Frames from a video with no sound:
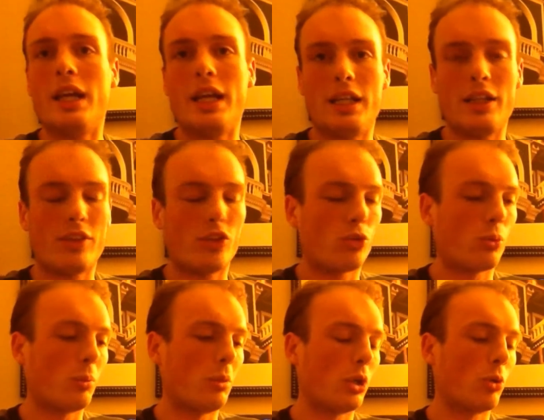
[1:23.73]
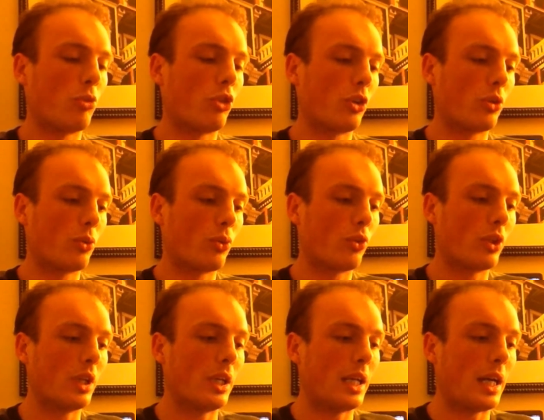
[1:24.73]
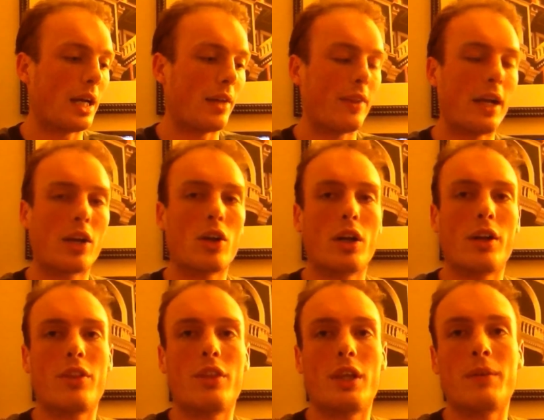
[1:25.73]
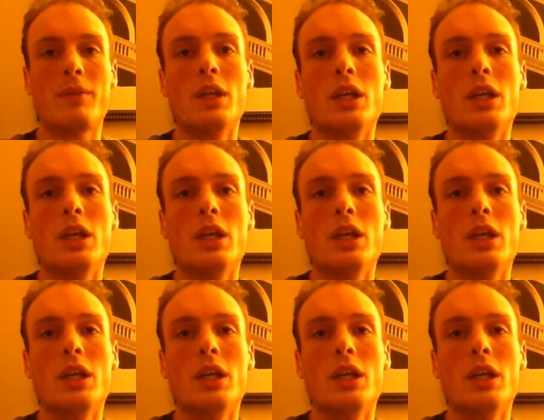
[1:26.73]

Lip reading: any of the swimming obstacles, that kind of thing.